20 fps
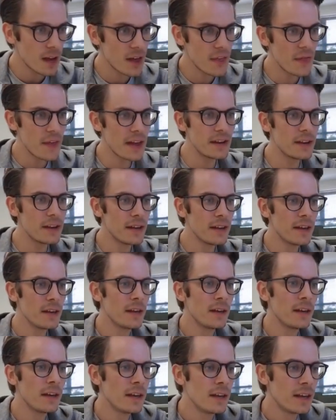And then
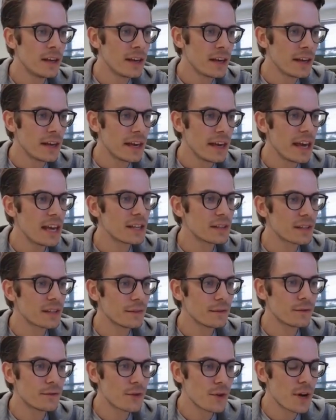it's
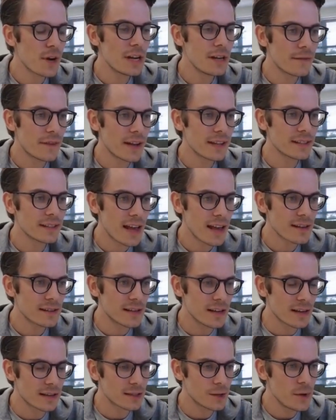really
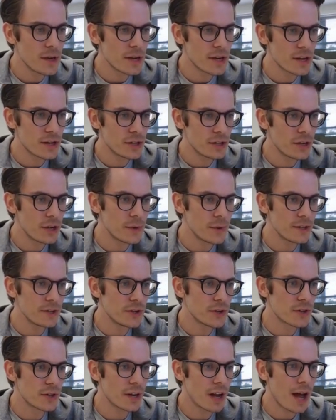fantastic. So what you can do is
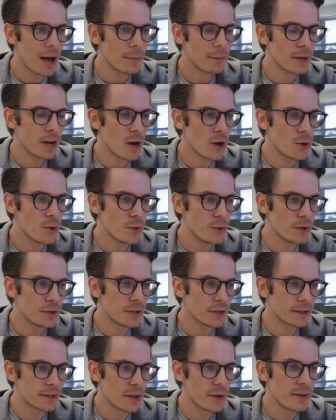you can upload.
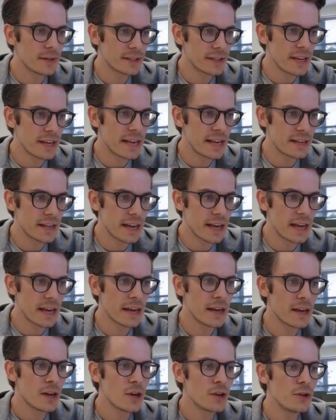So you see
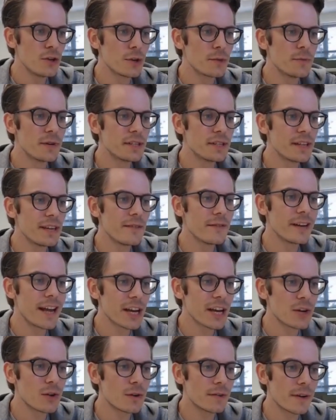here, you can receive an
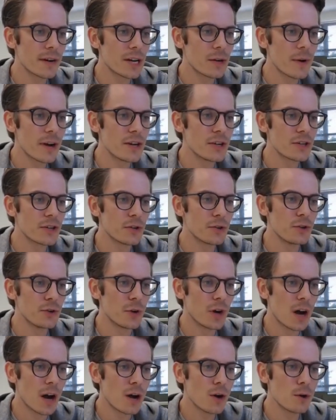accurate valuation on
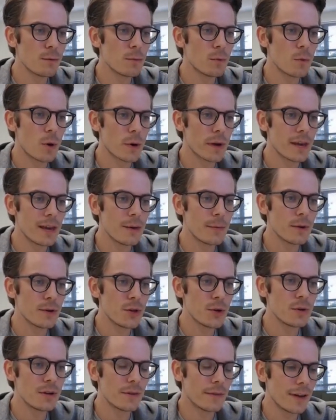your home while keeping
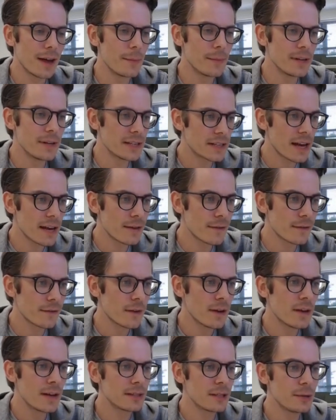you and your family safe.
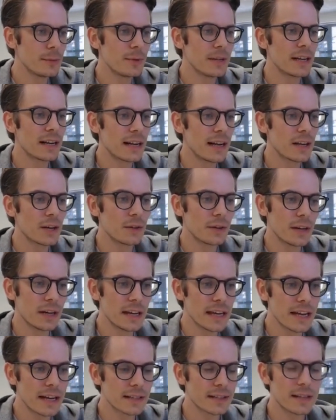Simply click on the
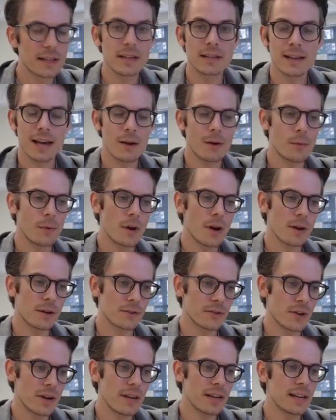link. So this is how it works, right?